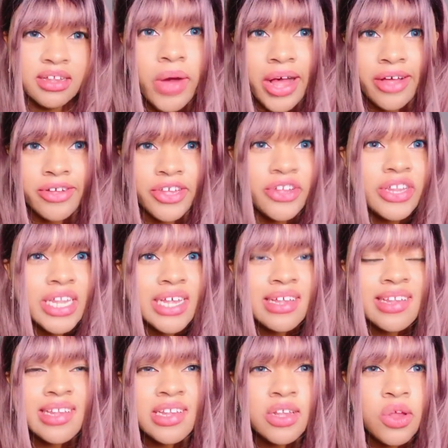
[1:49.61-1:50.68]
Wow, you
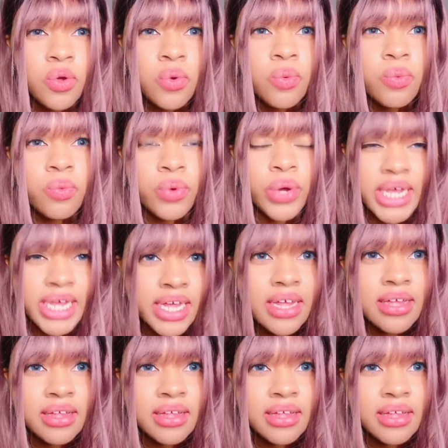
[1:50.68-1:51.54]
look so weak.